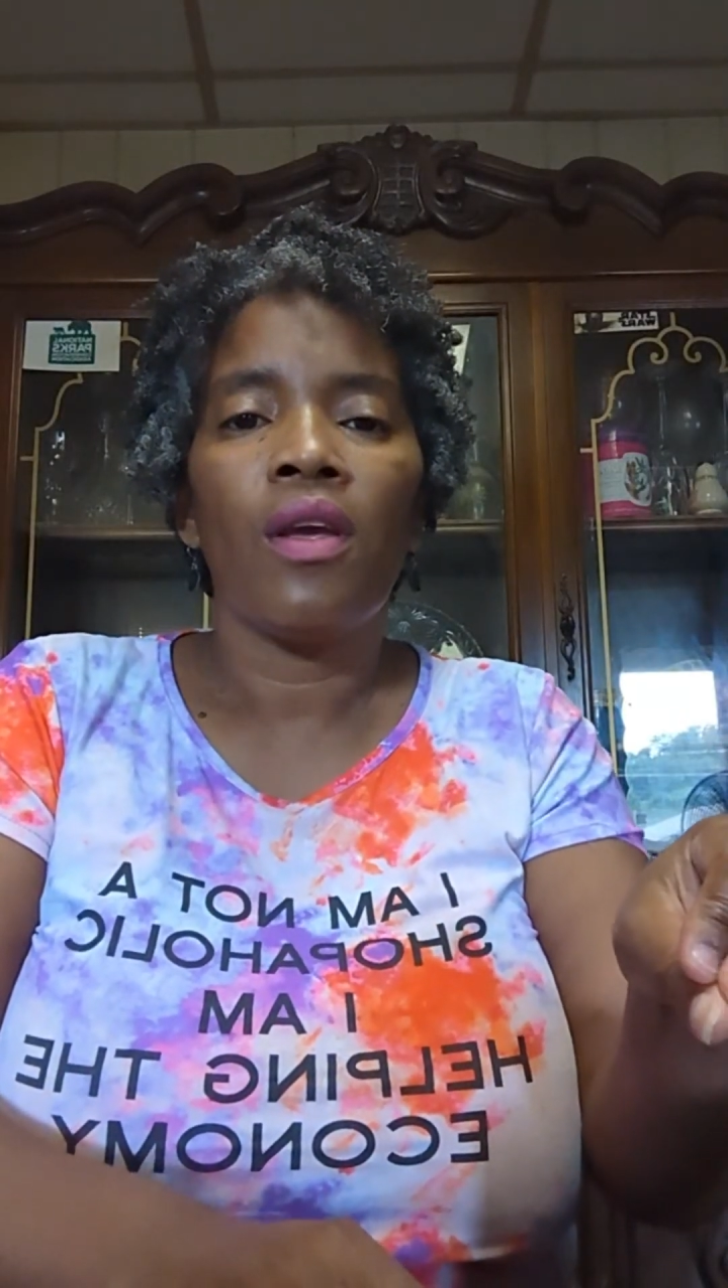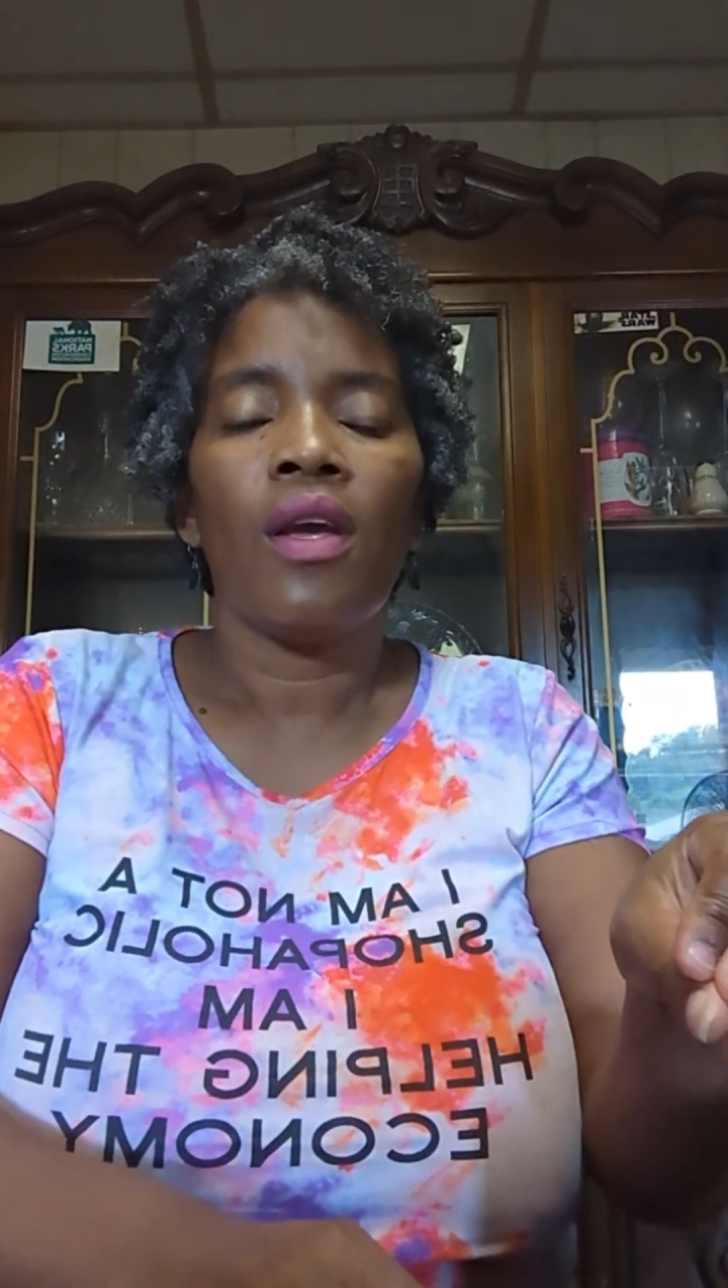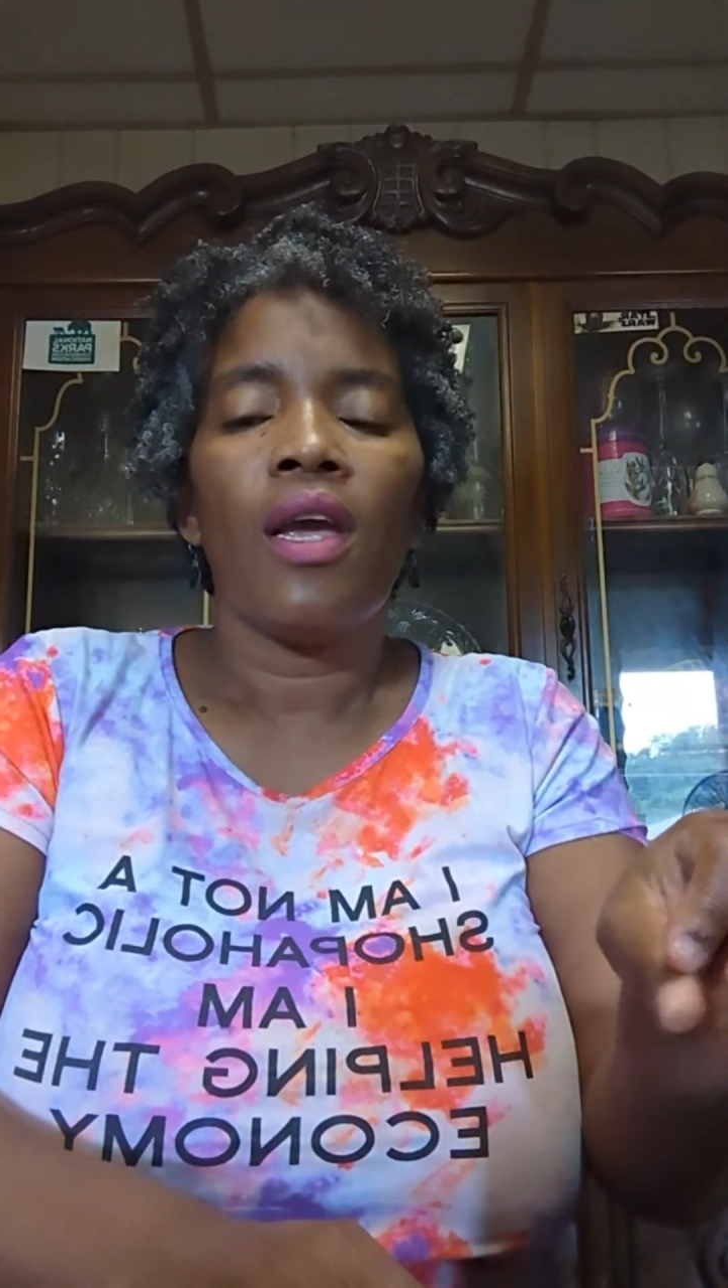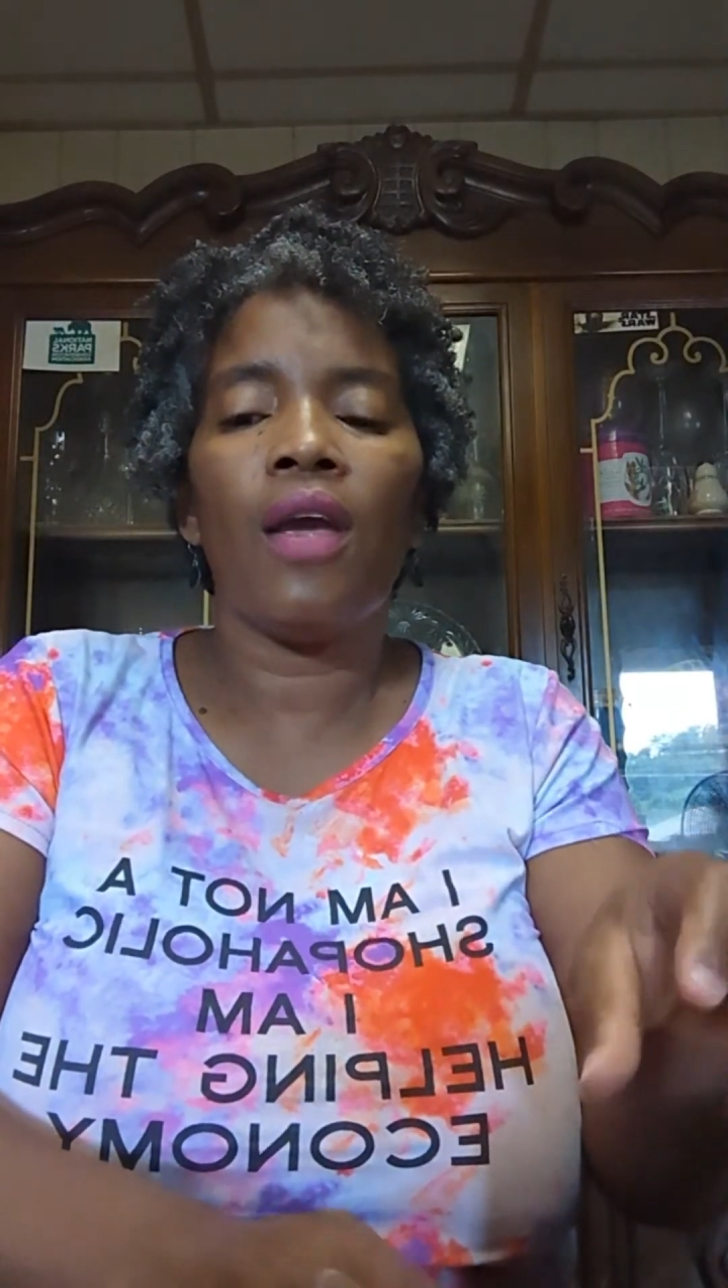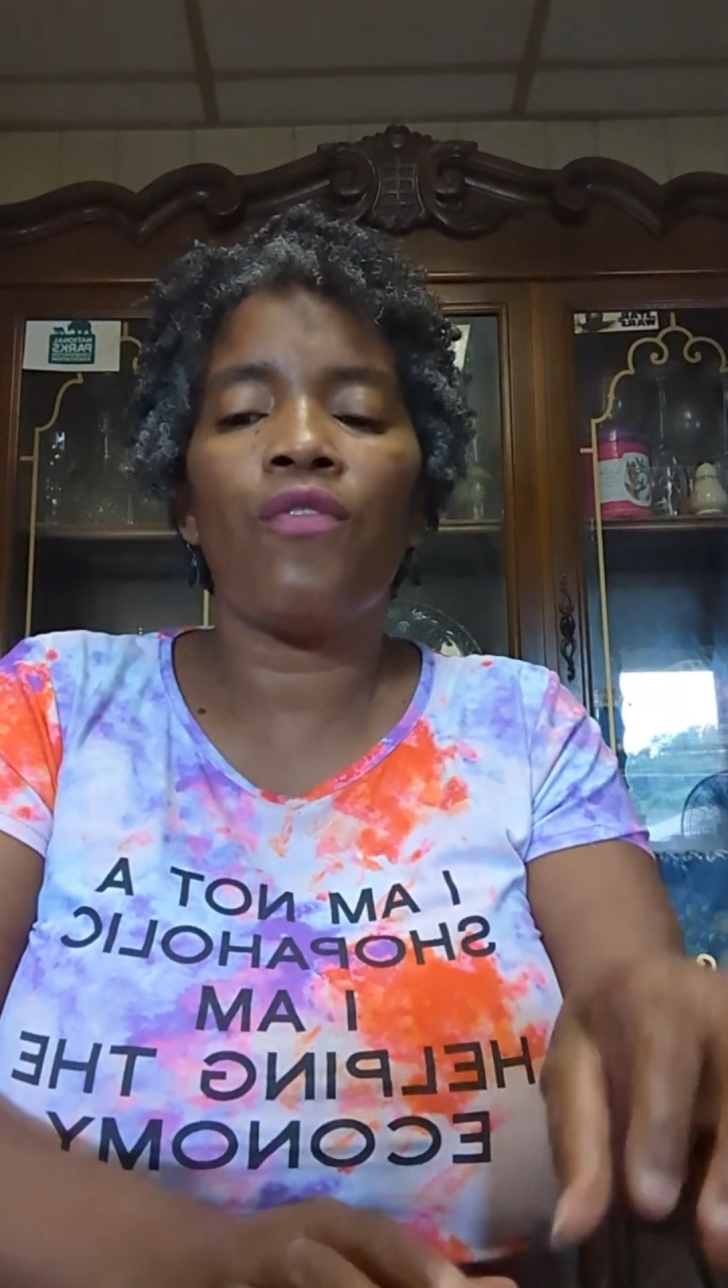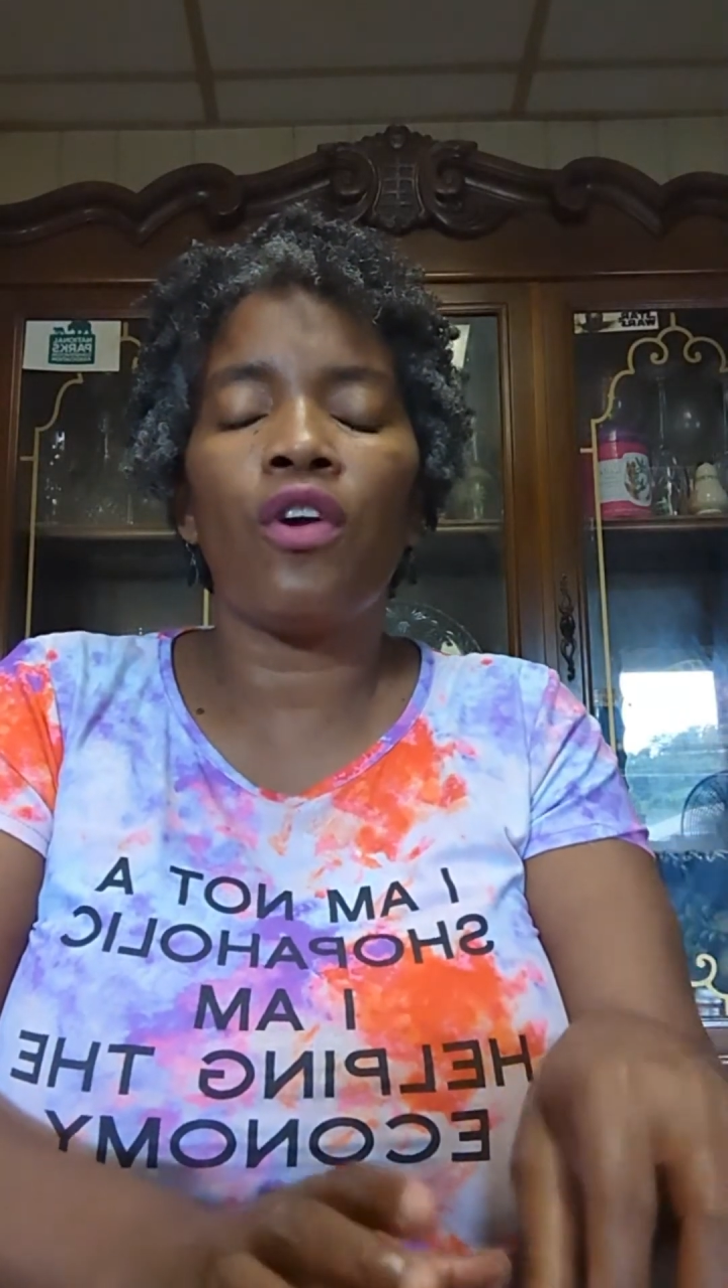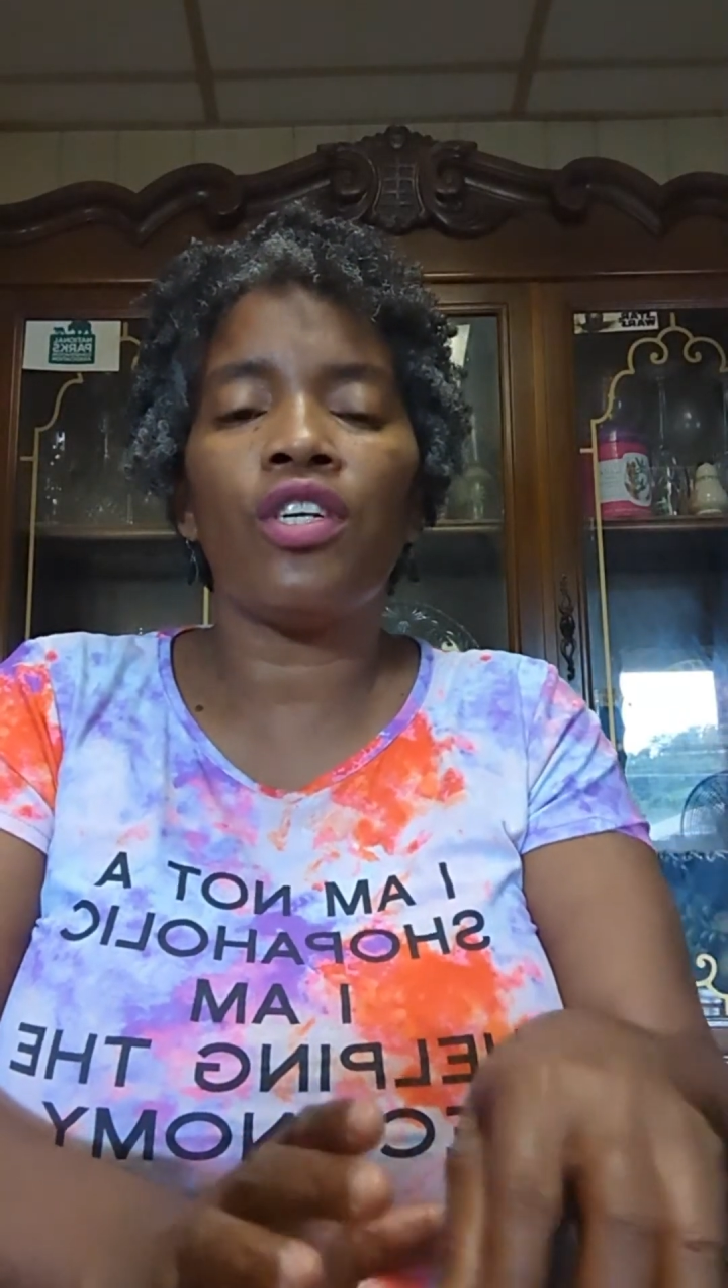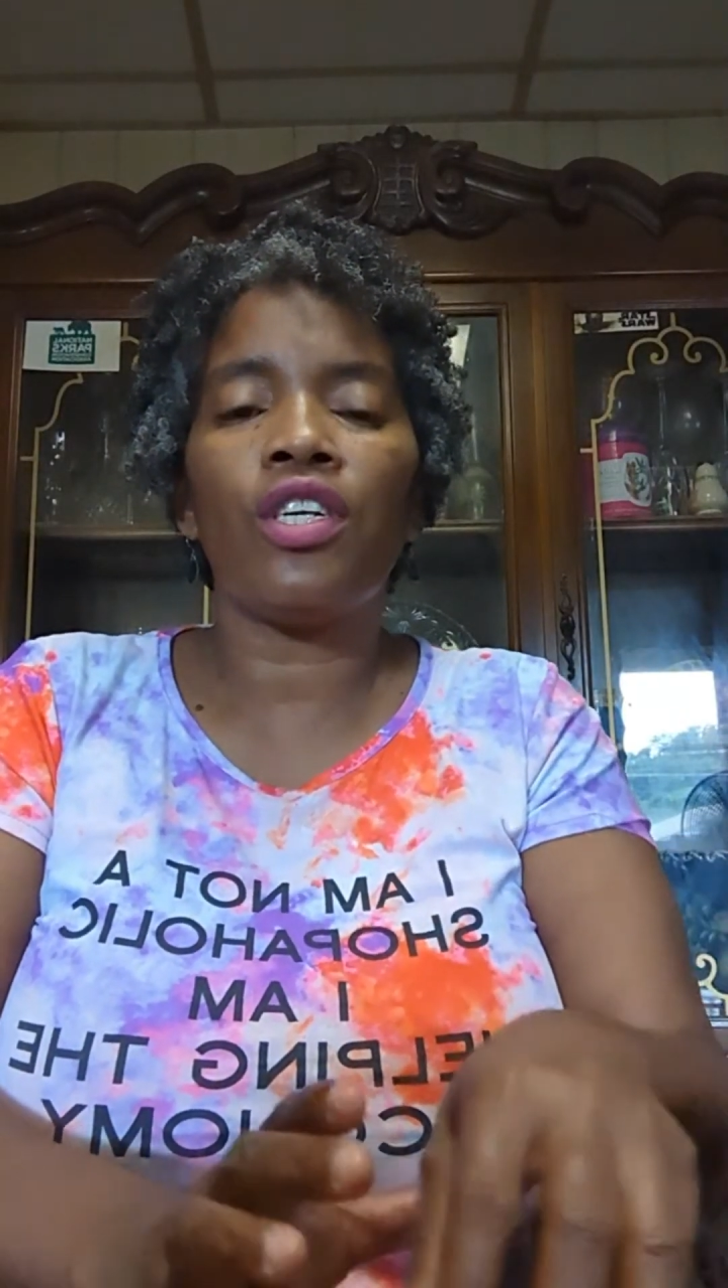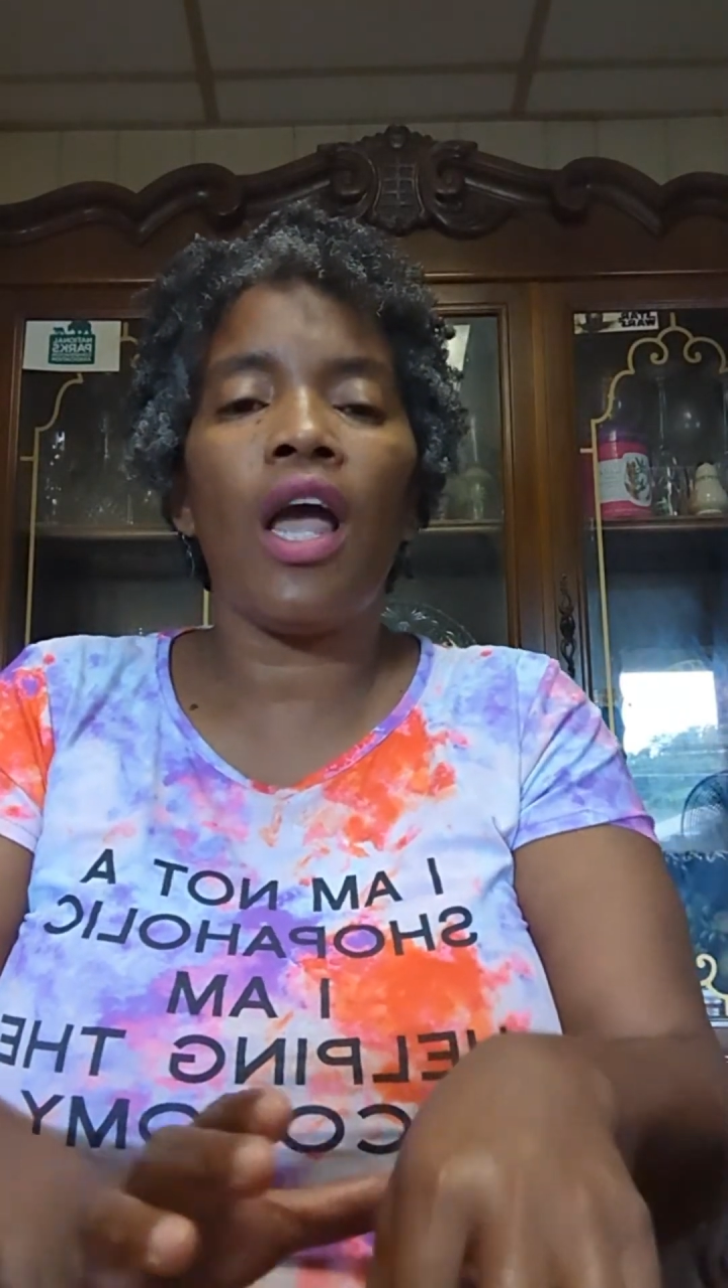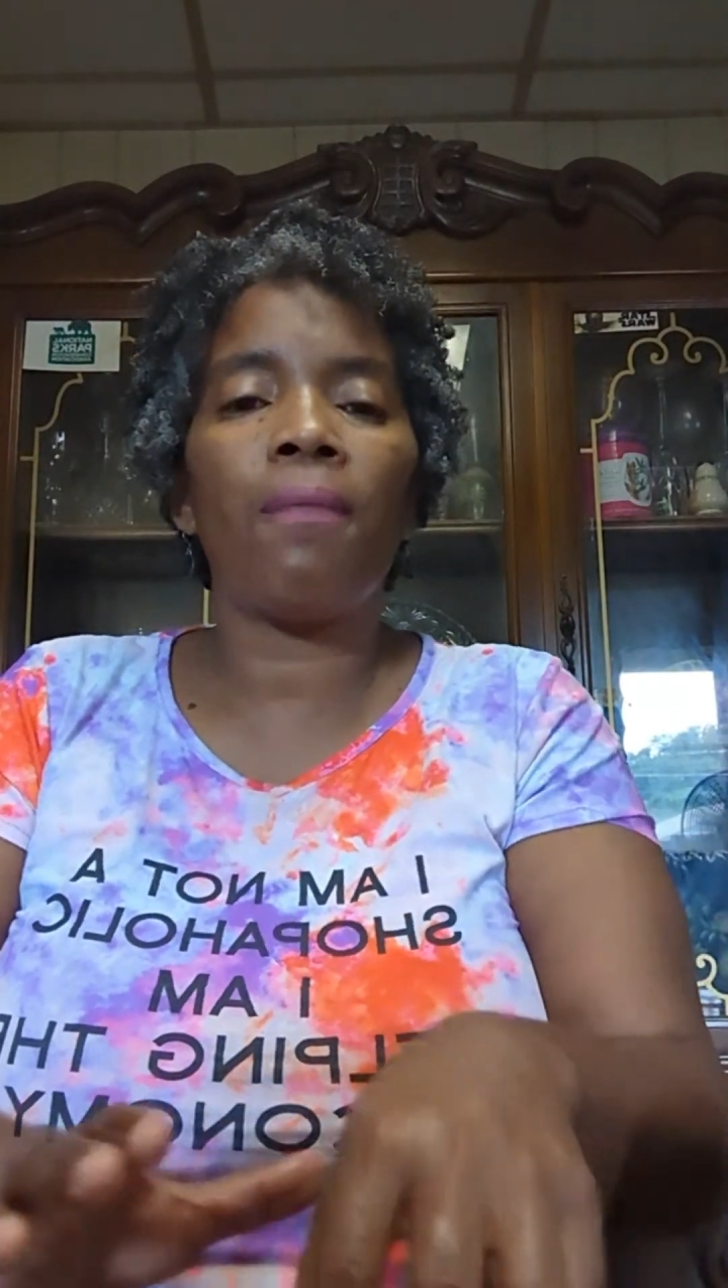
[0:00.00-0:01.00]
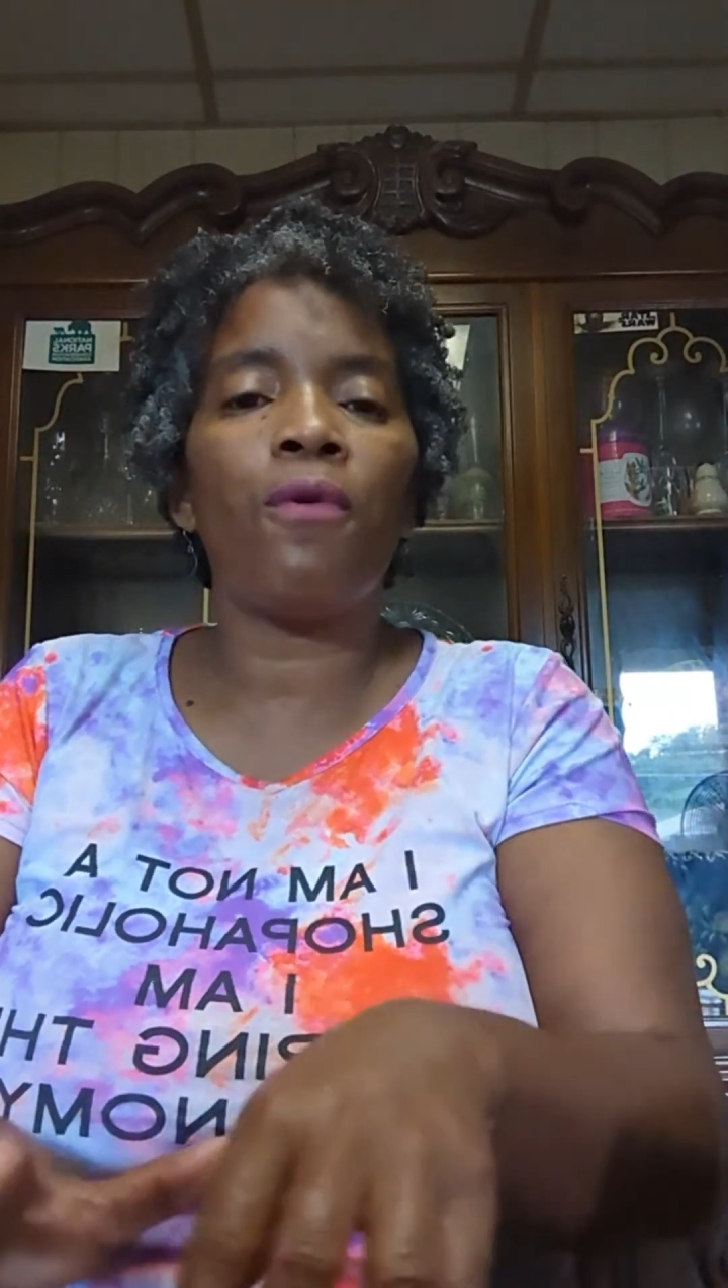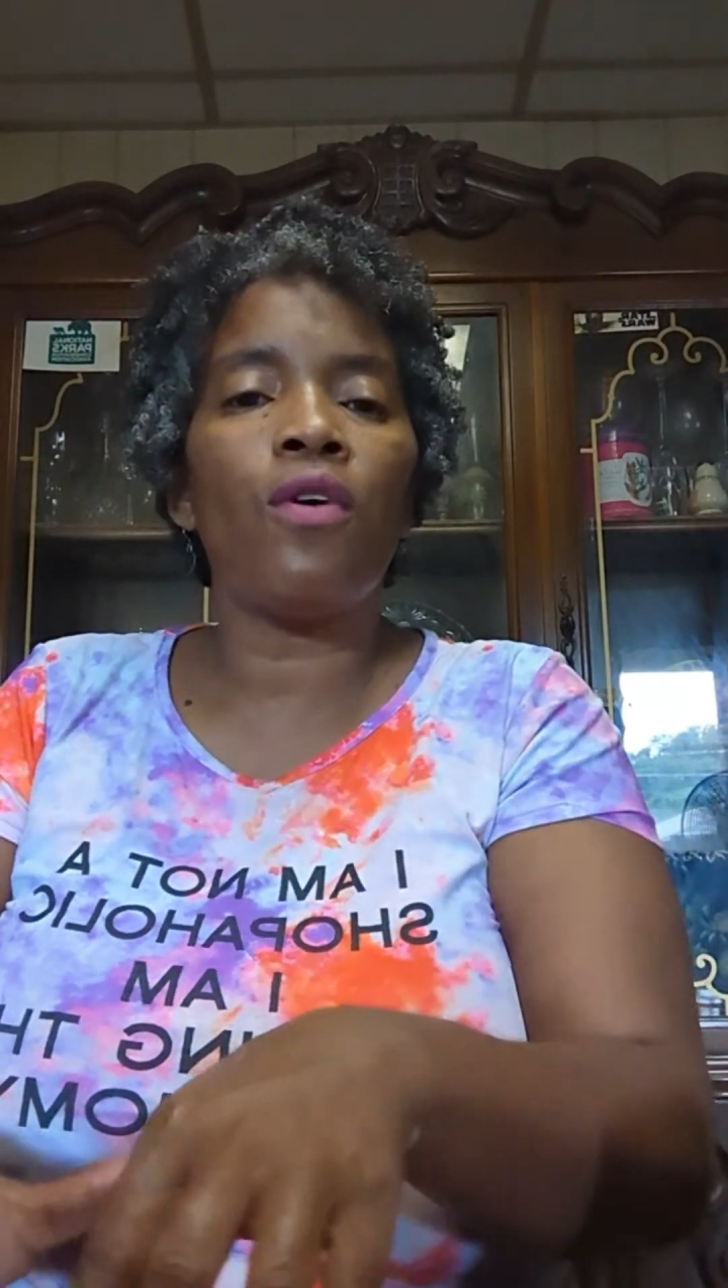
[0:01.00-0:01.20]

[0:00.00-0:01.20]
If your shampoo